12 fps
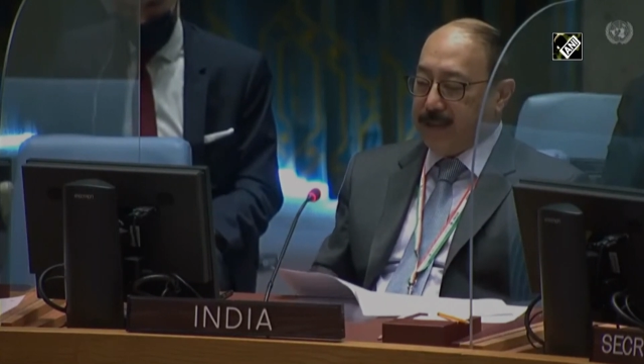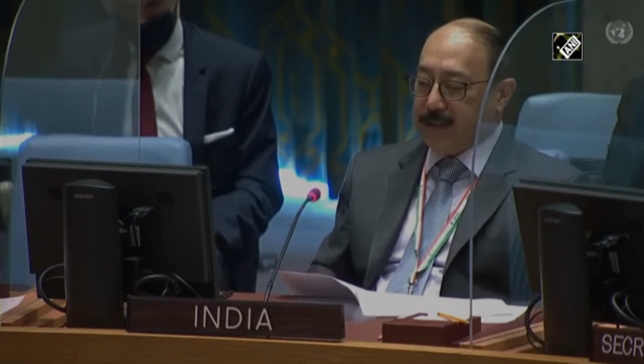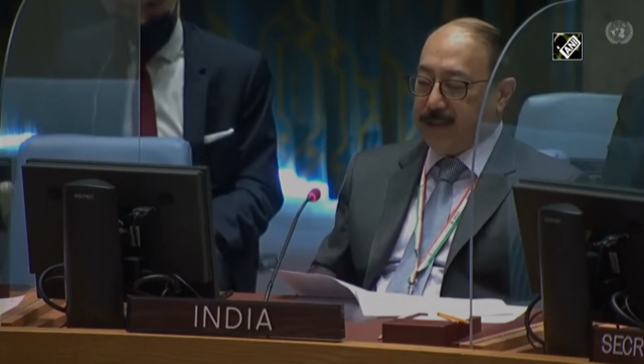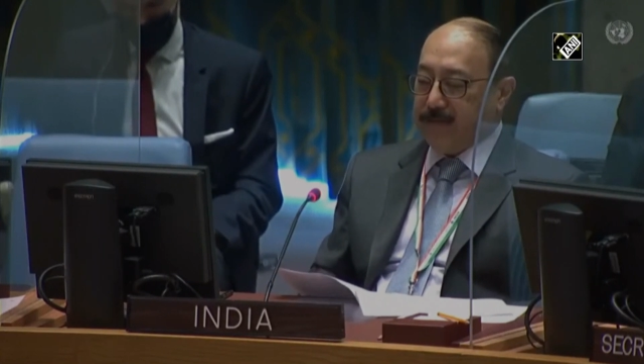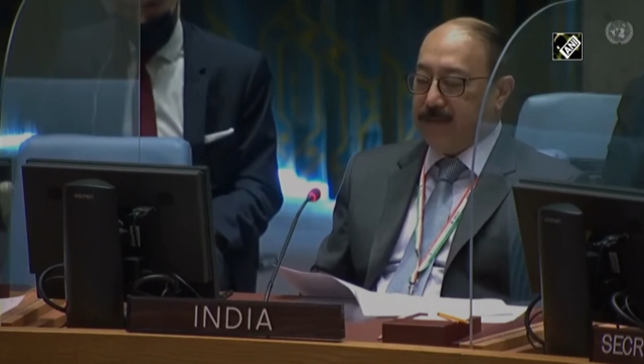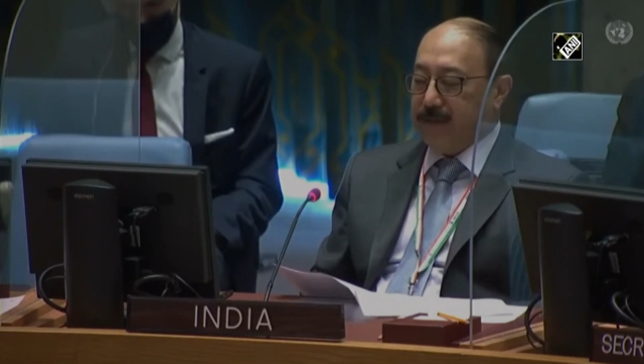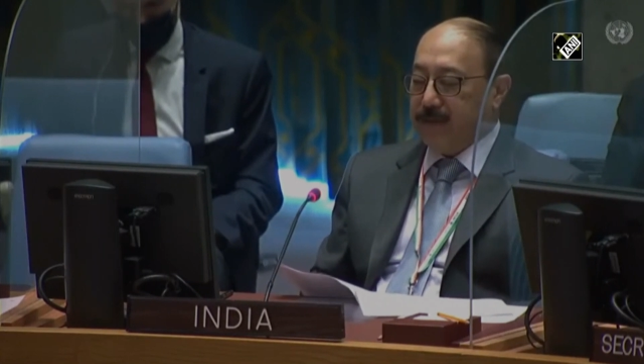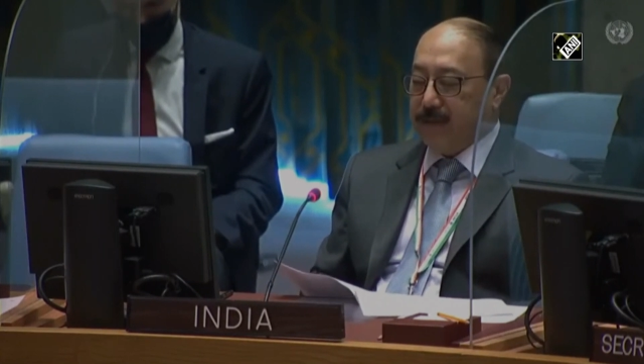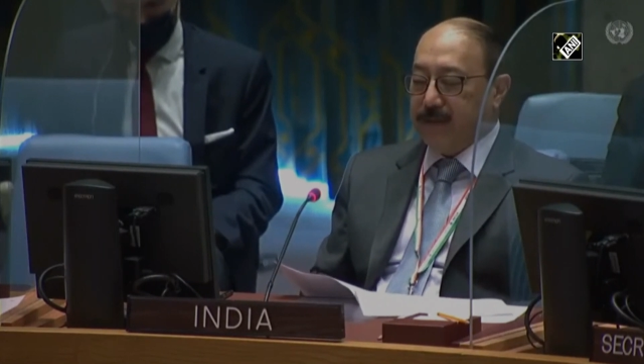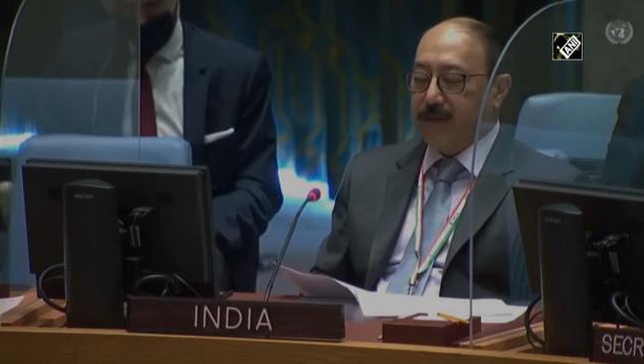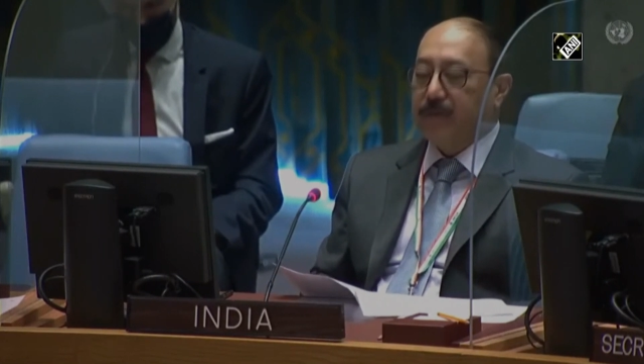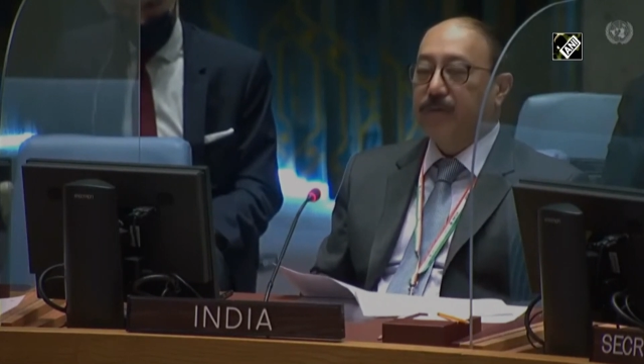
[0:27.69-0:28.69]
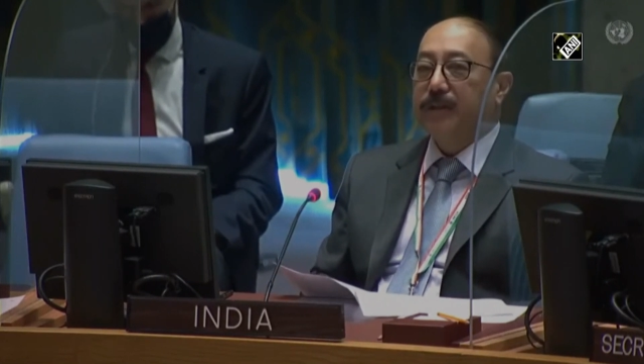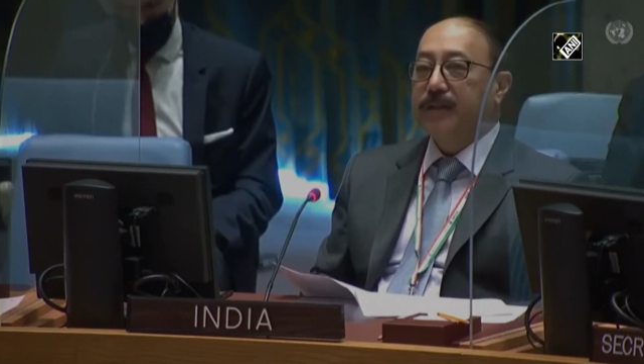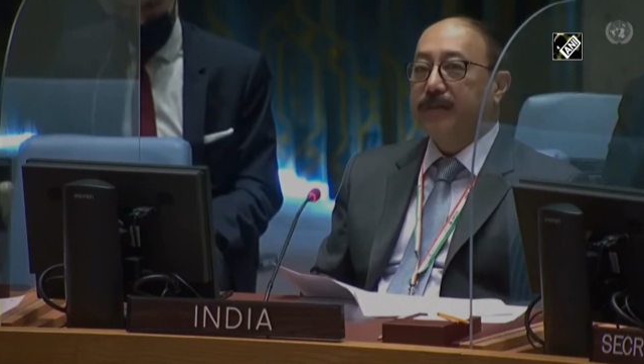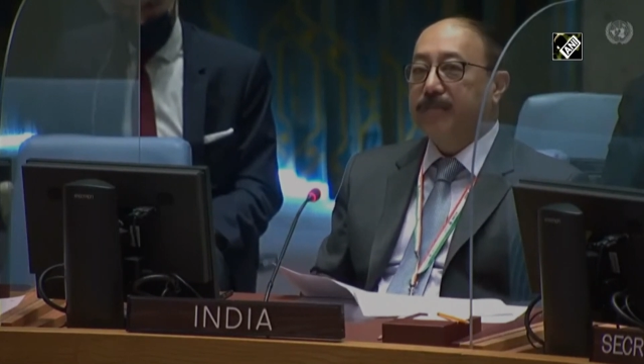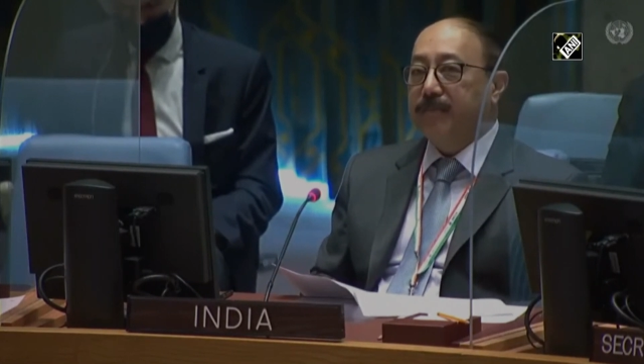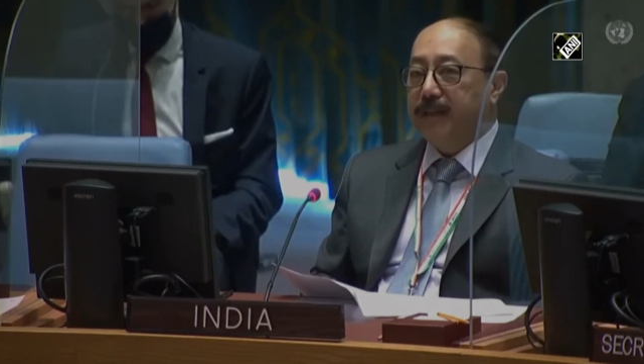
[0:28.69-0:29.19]
be achieved through
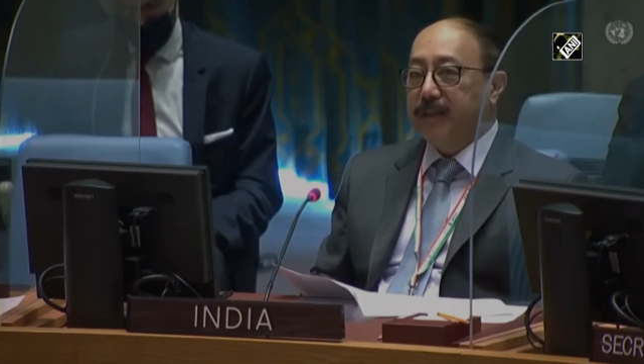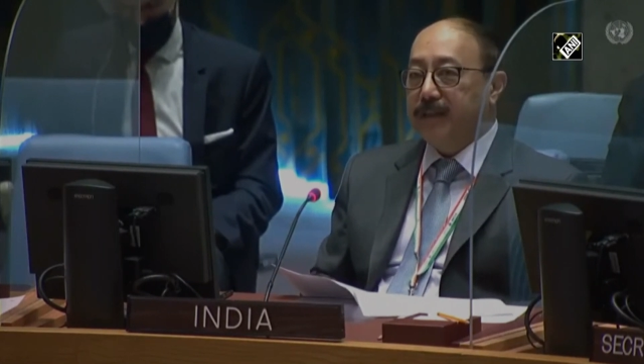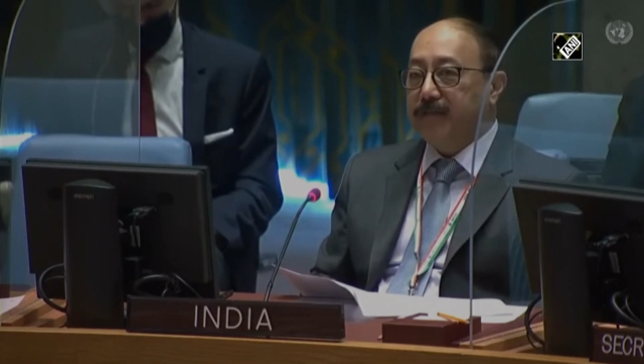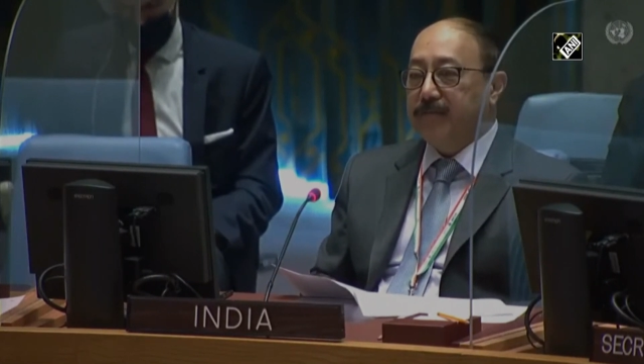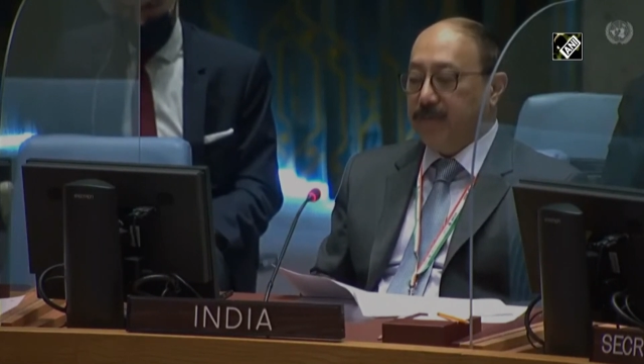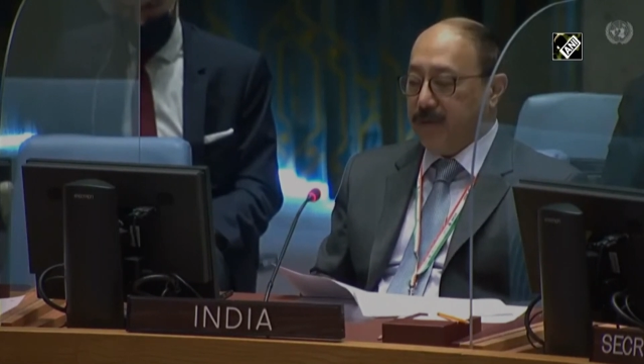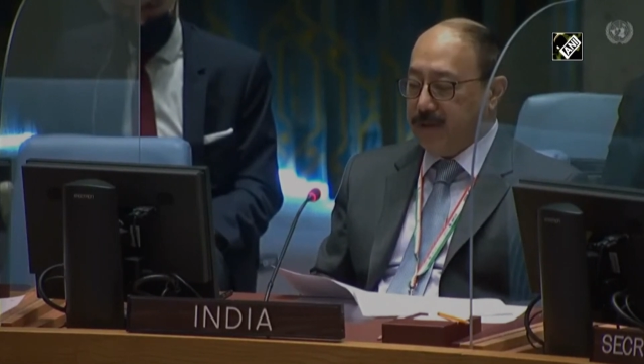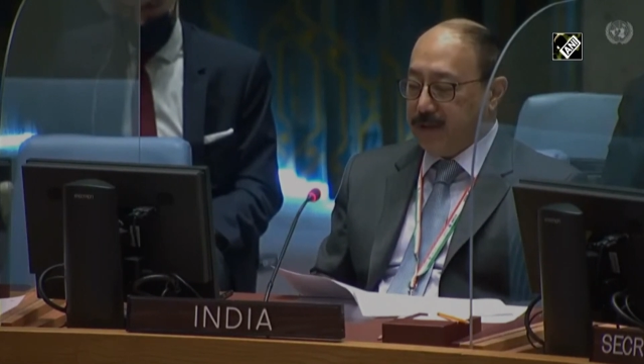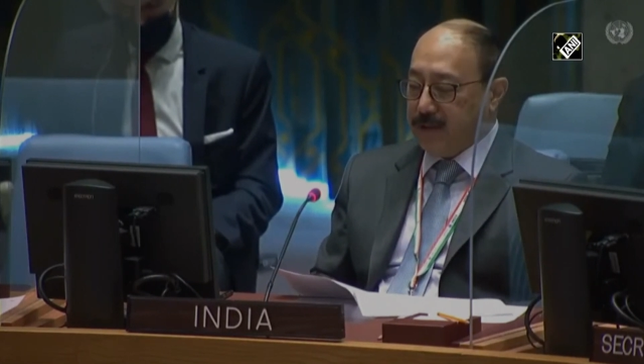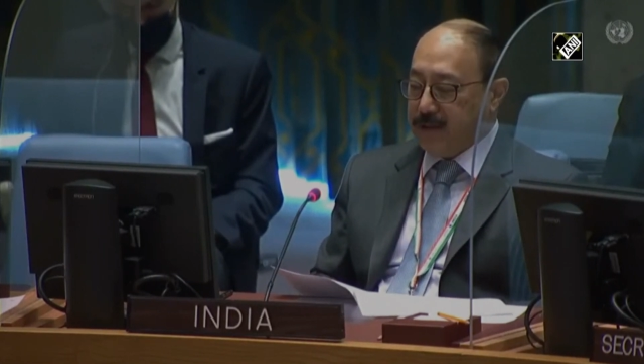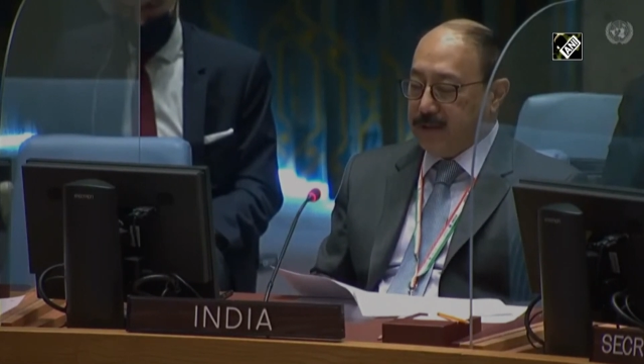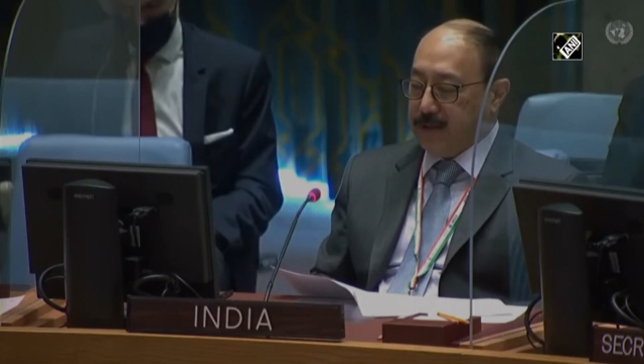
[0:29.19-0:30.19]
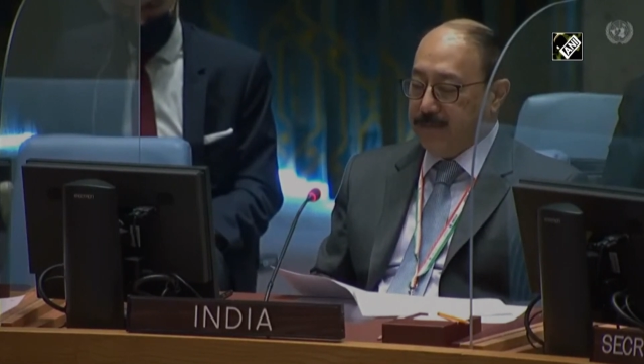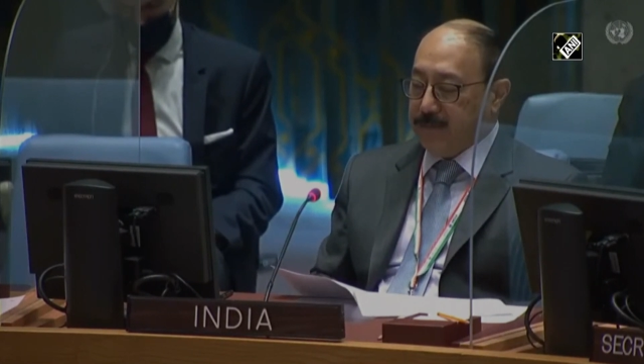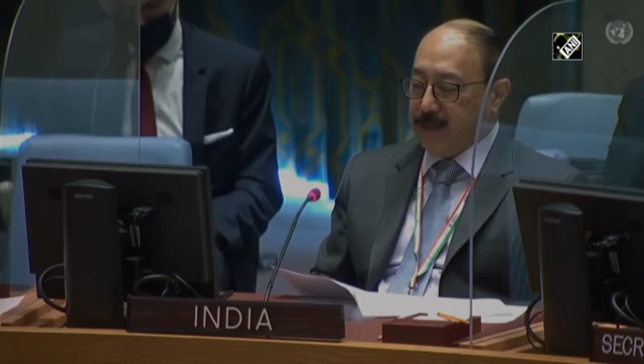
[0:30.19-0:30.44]
a step-by-step process